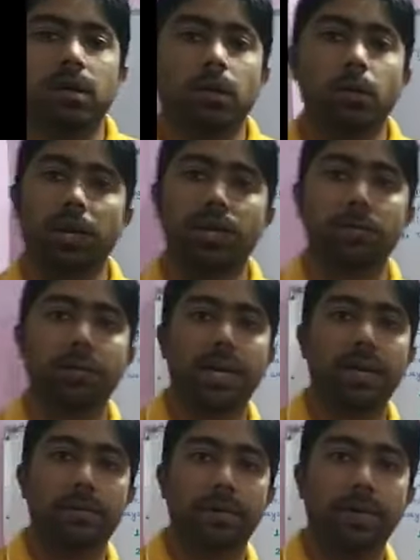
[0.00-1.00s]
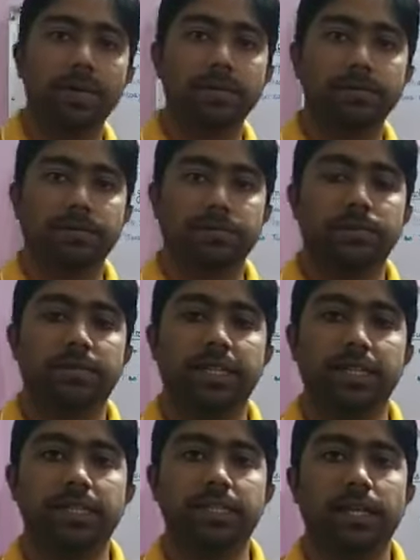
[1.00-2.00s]
Welcome back everyone.
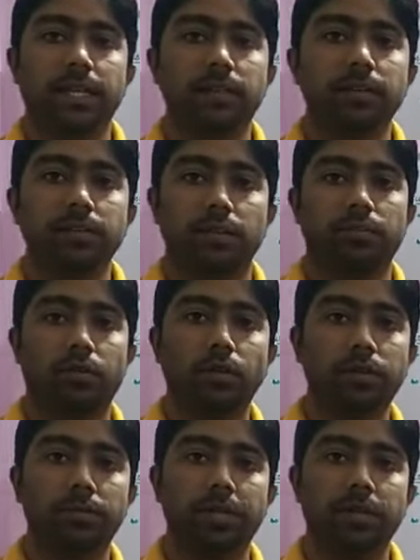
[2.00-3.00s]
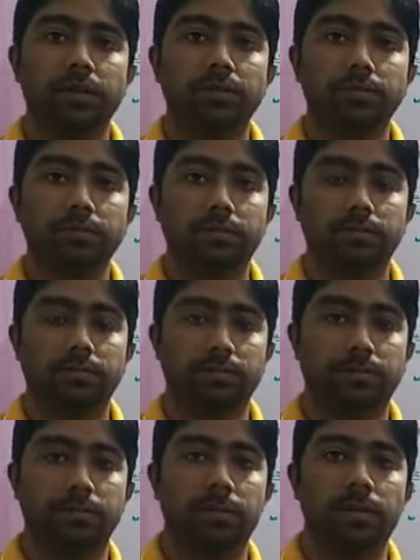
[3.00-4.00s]
This is the fourth video
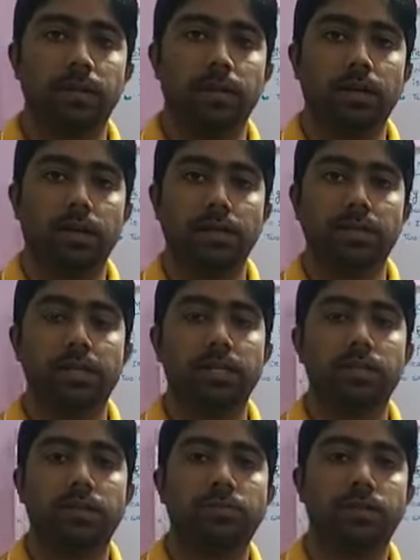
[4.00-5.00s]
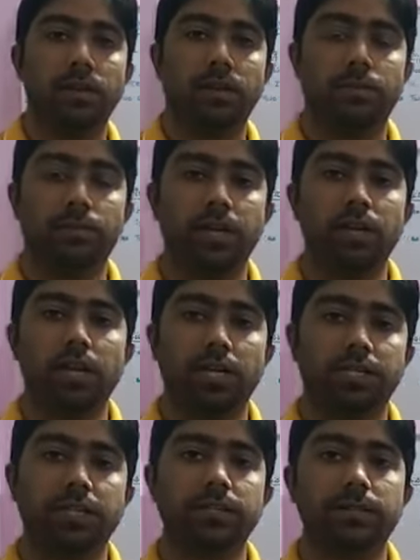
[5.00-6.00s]
in the series of video
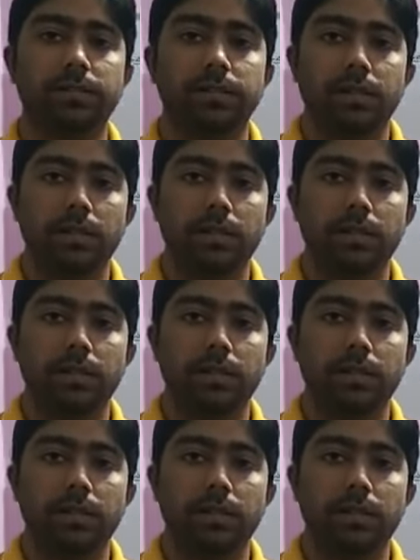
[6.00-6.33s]
lectures